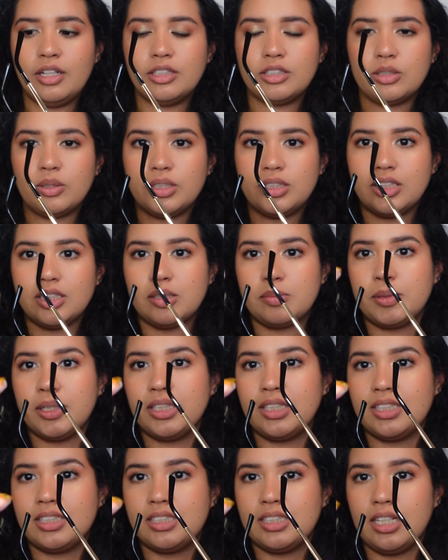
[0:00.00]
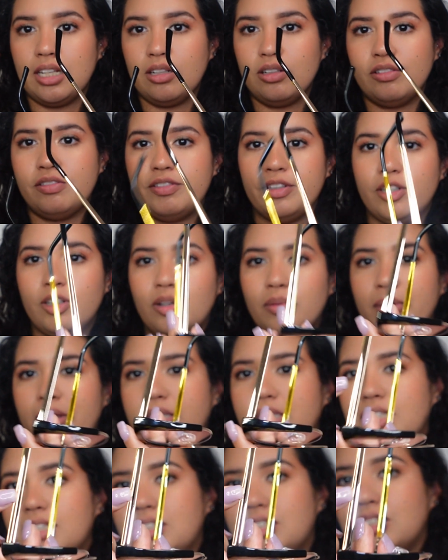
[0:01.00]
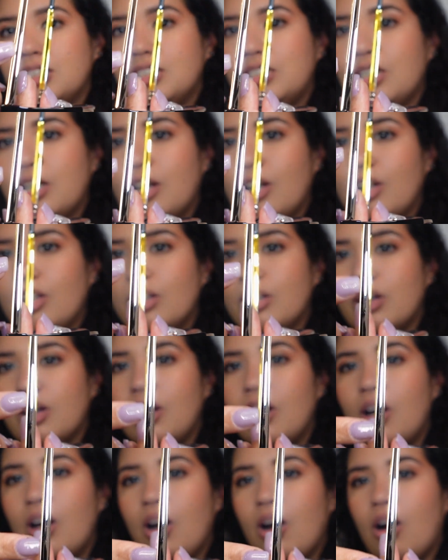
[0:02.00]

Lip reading: So it does bring this yellow film and this is the color